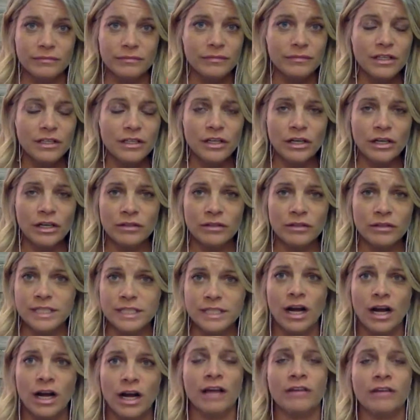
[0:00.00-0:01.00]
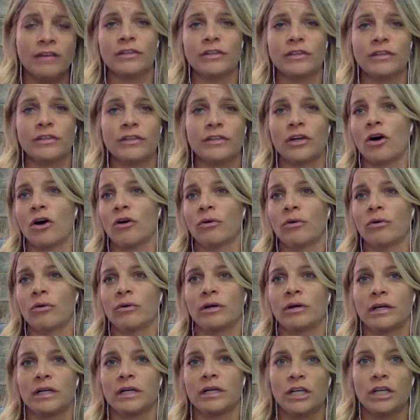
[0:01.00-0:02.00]
you know, Sarah Ivanhoe,
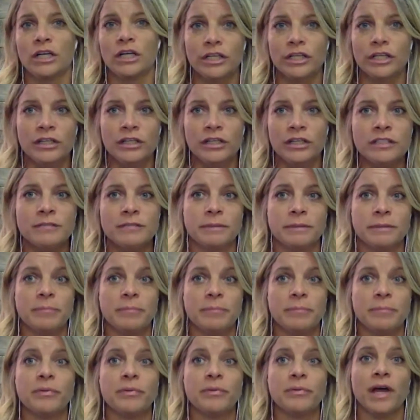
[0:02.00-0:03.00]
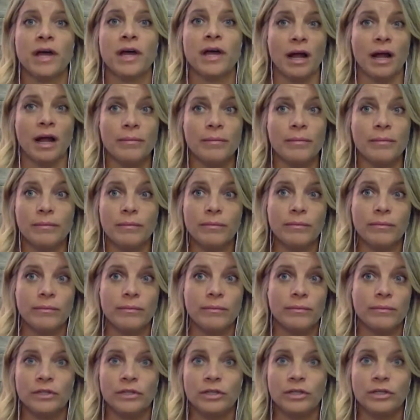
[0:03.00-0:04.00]
or, you know, these people that I'm,
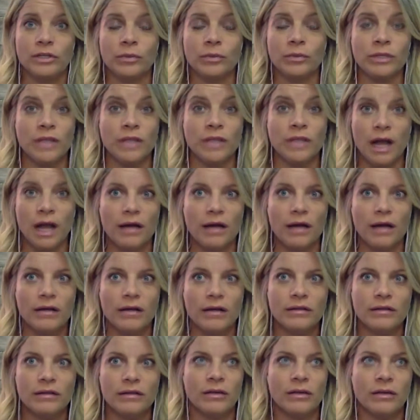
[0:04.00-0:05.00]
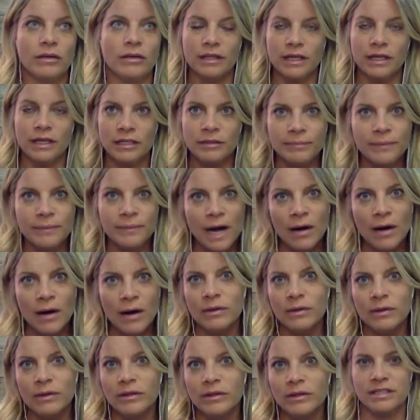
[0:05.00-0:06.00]
you know, Elena
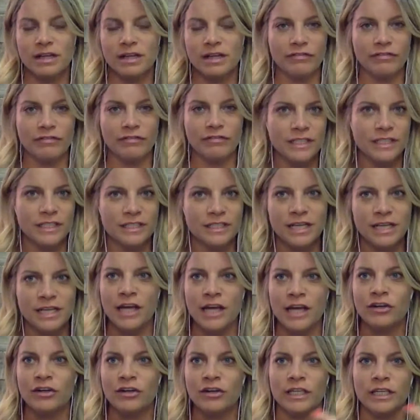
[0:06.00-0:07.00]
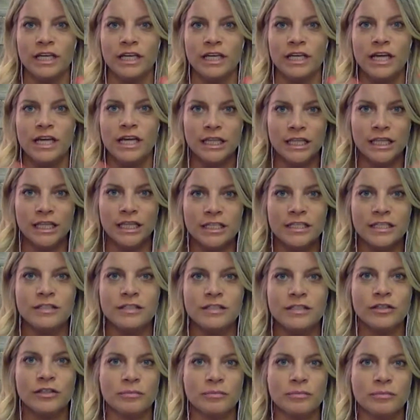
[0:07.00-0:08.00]
Brower, Stephanie Snyder, like these
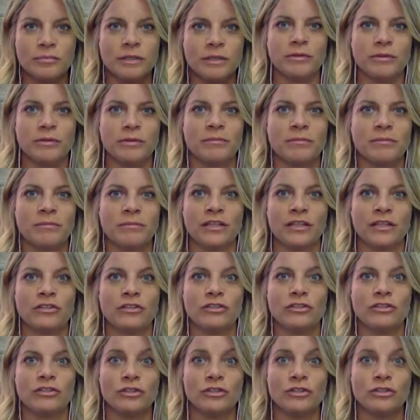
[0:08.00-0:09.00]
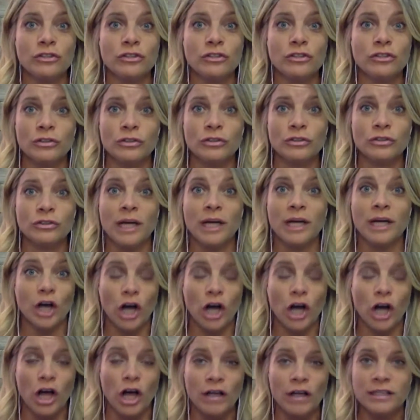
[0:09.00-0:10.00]
are the people in my inner circle who I
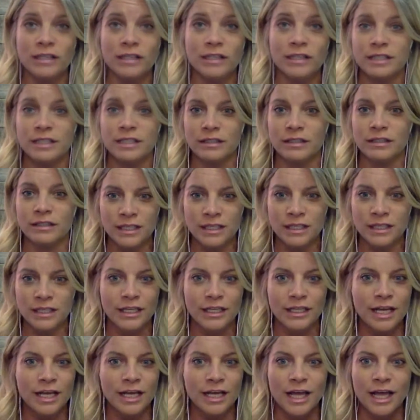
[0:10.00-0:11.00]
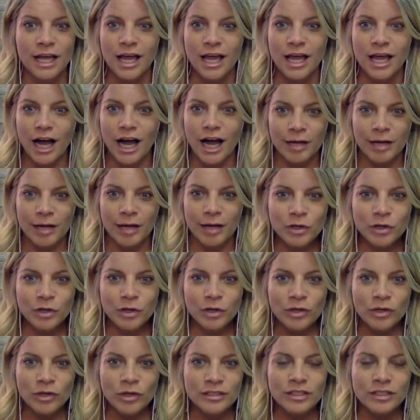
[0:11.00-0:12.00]
call and I say, listen, I'm
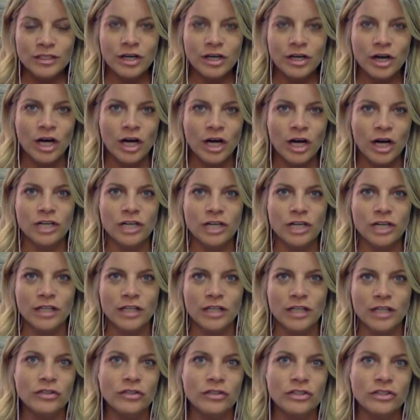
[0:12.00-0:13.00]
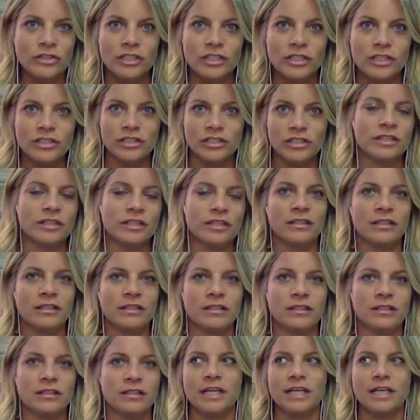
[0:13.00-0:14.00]
going into contract negotiations on
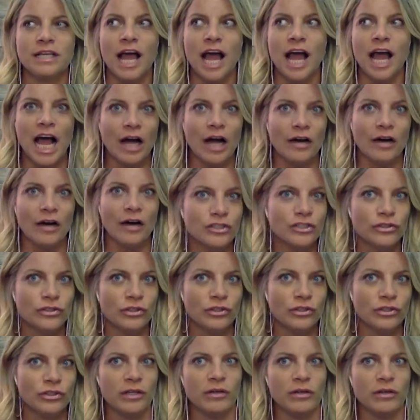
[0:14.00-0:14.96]
this. How did you do